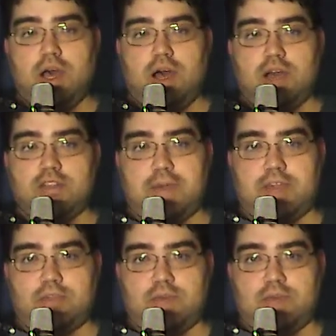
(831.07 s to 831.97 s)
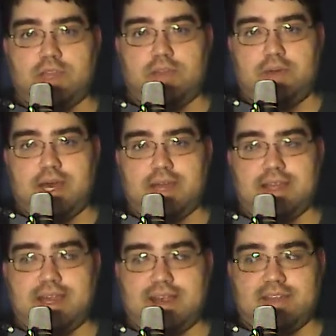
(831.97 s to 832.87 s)
uh, this past week in the
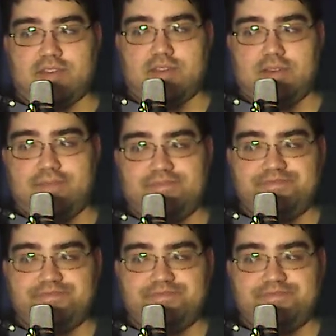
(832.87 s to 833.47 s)
podcast.